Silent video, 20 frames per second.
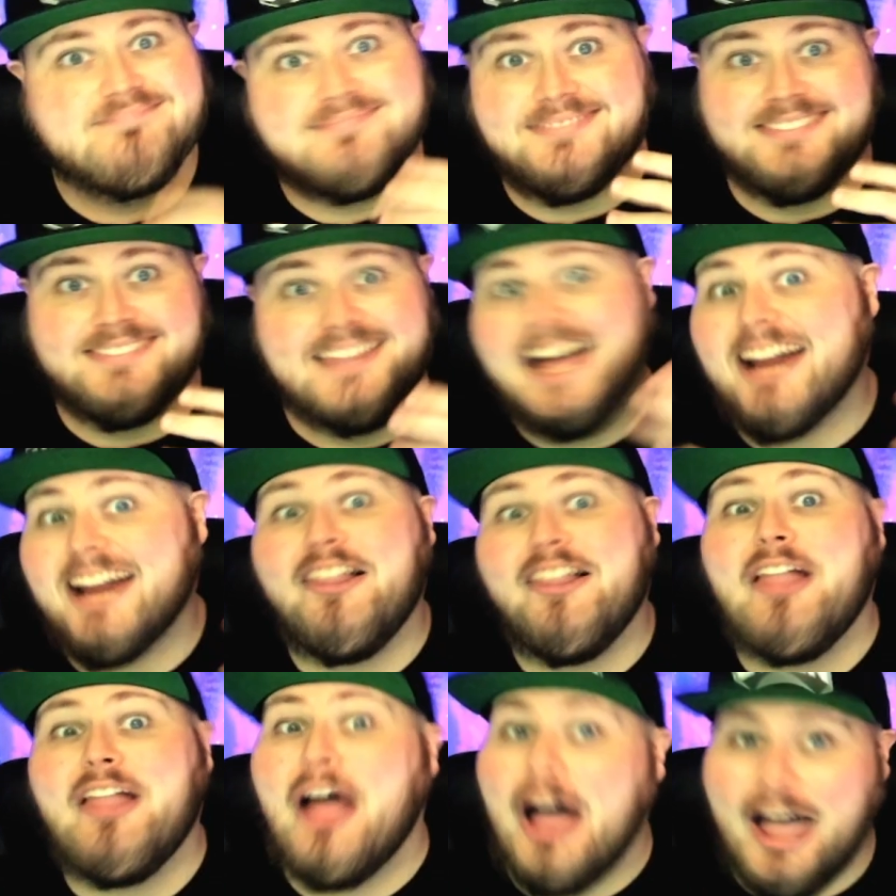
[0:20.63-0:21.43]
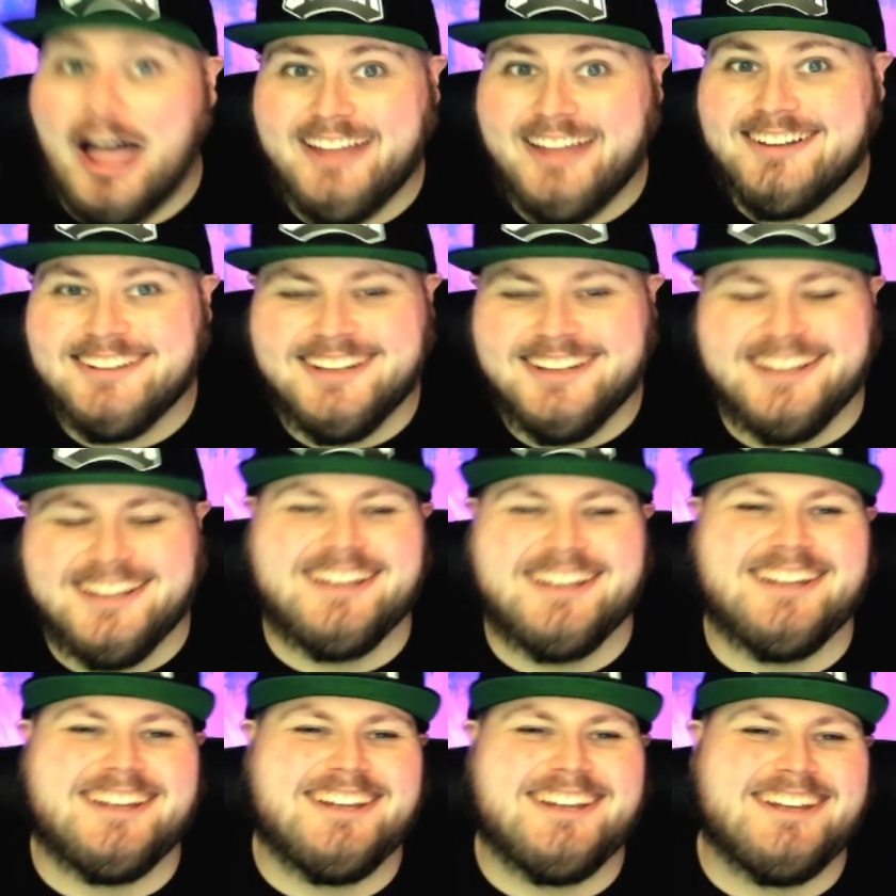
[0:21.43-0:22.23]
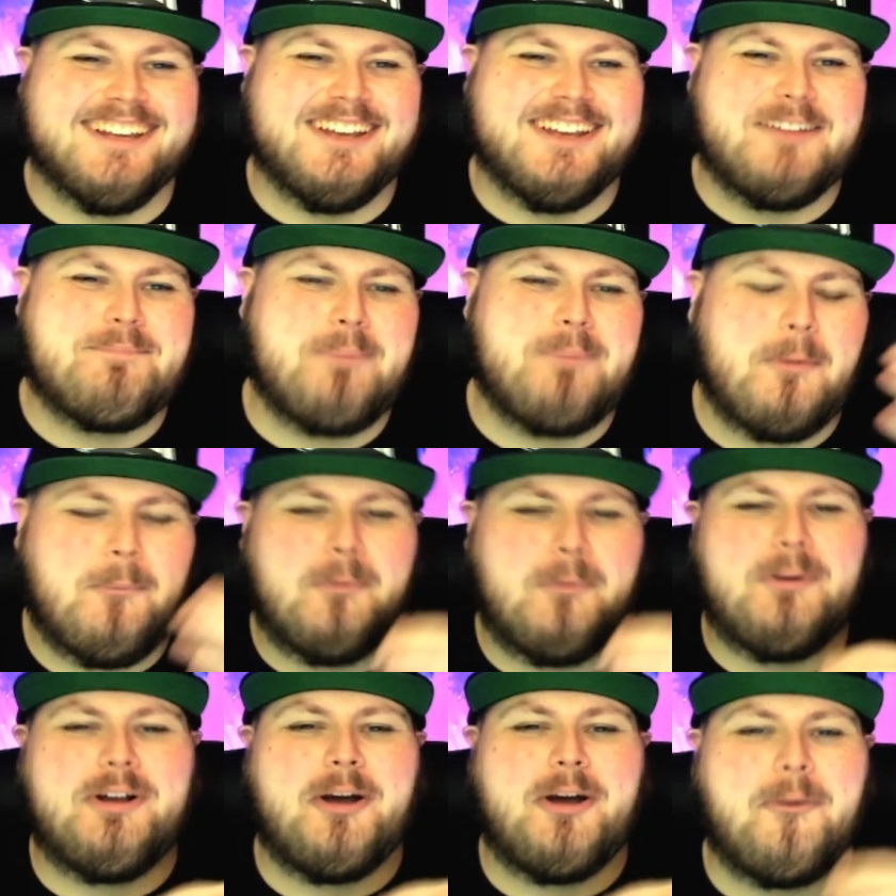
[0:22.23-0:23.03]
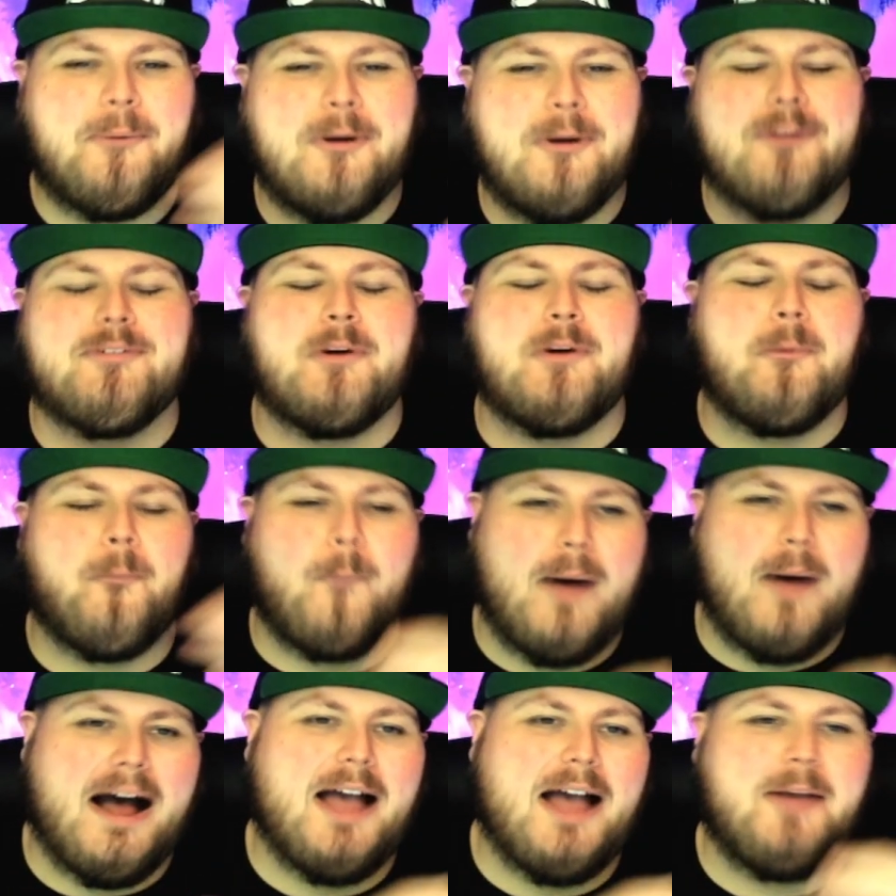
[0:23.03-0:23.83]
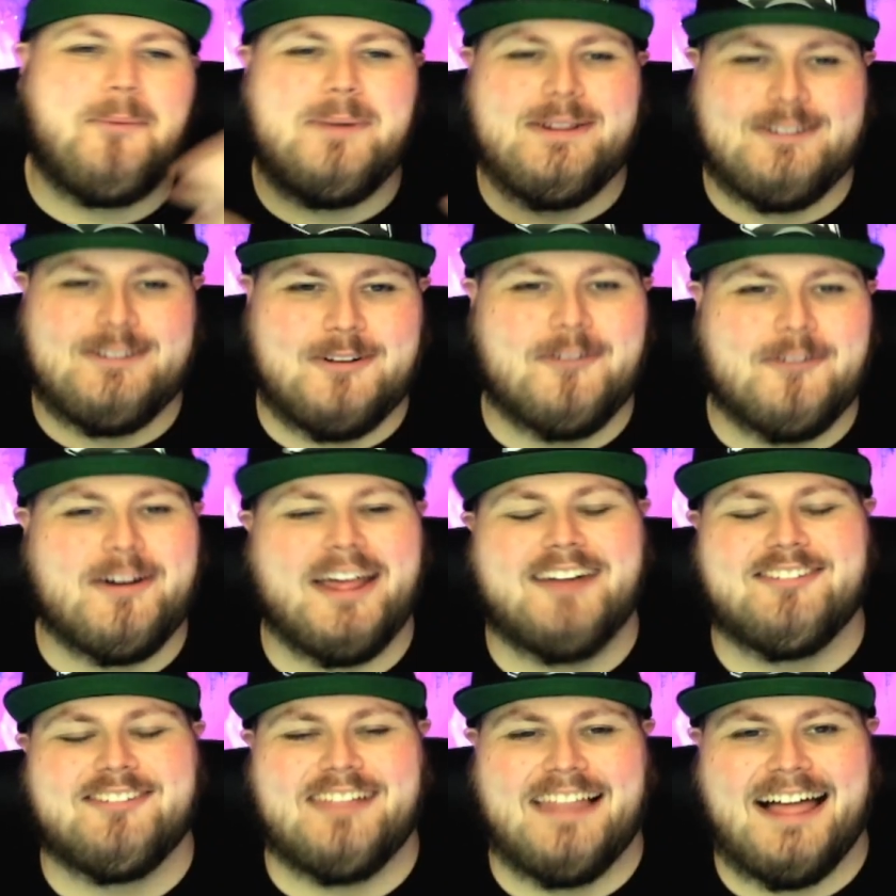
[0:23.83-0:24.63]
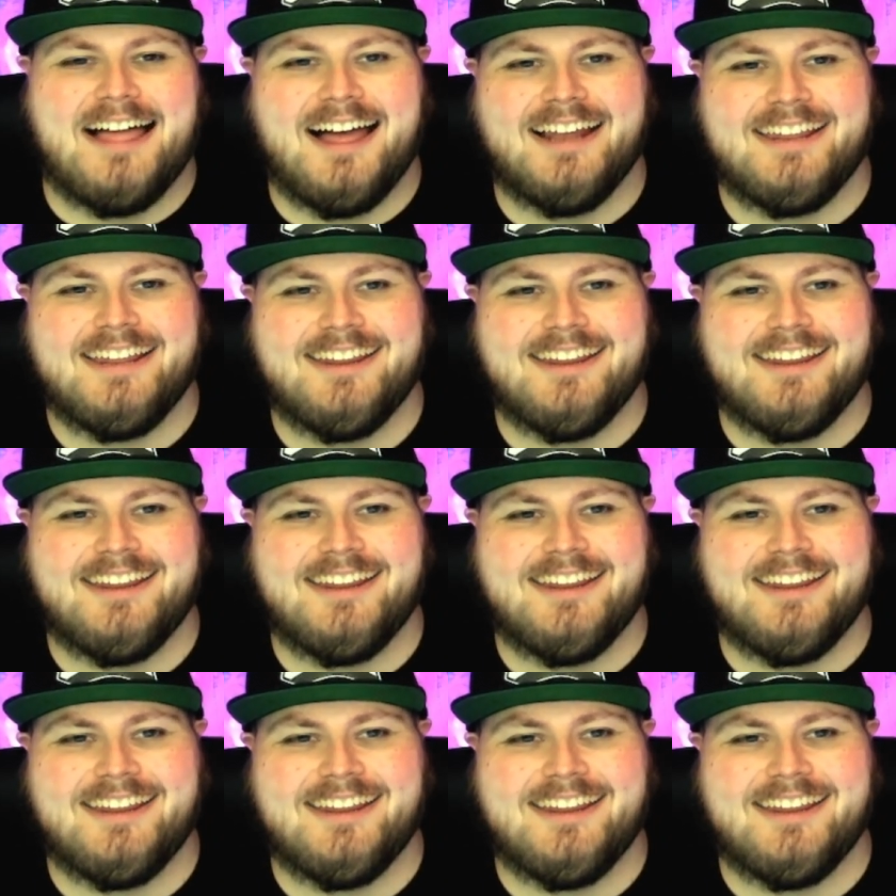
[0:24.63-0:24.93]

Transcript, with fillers: Not a lot, but we'll go over why we don't have a lot